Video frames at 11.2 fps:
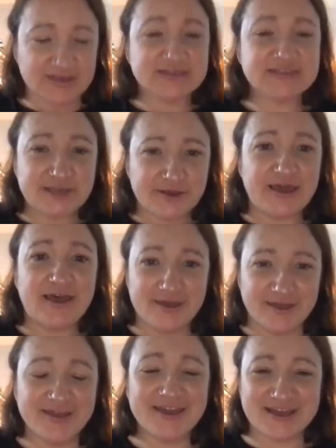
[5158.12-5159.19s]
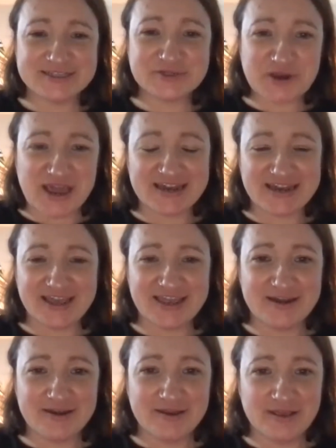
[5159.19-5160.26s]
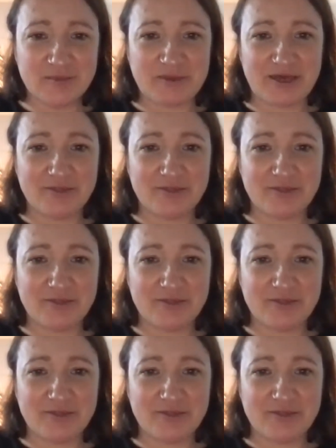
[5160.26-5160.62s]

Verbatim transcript: so. Yeah, mm. yeah. Some headline That's about